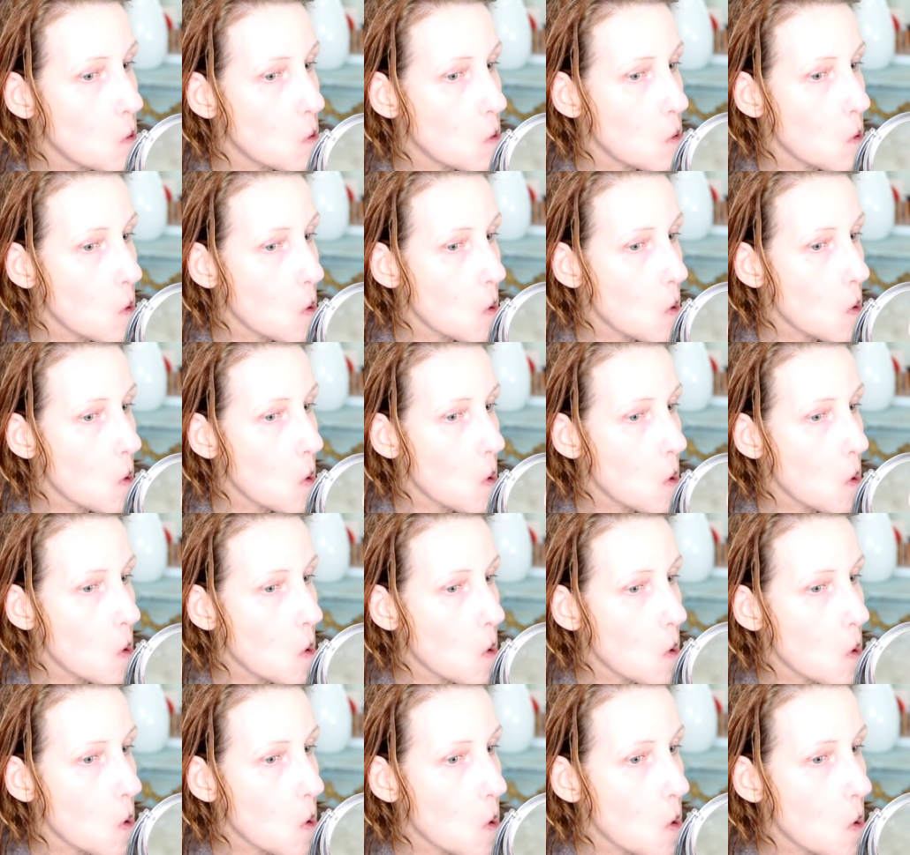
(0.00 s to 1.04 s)

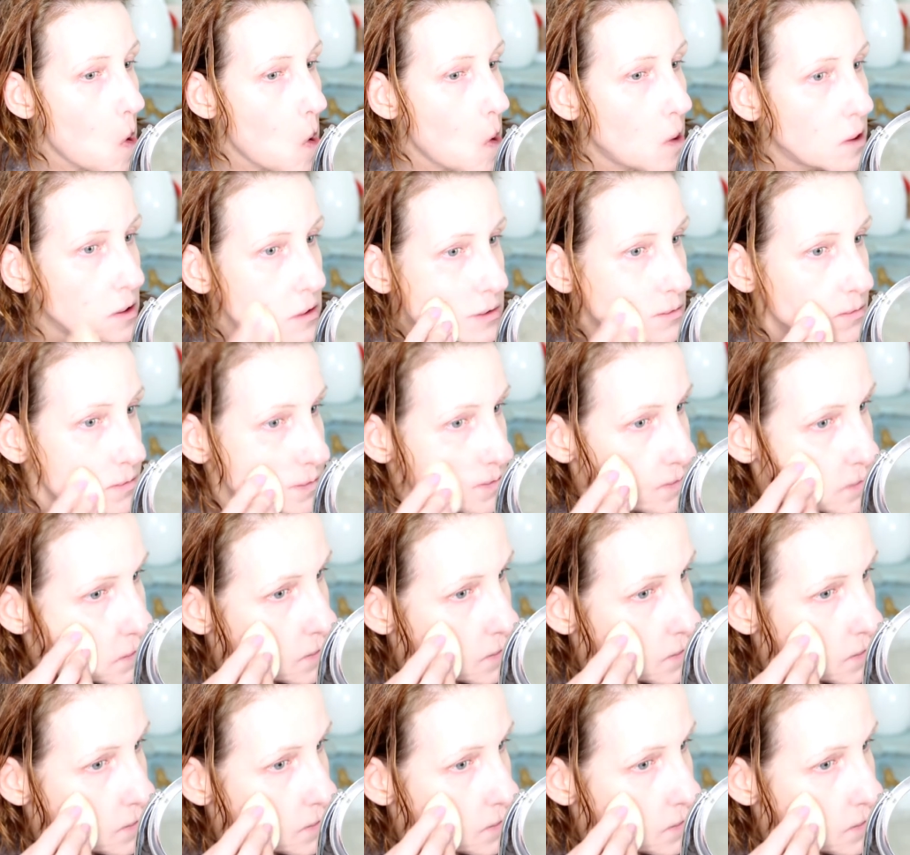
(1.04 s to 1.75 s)
Nobody speaks.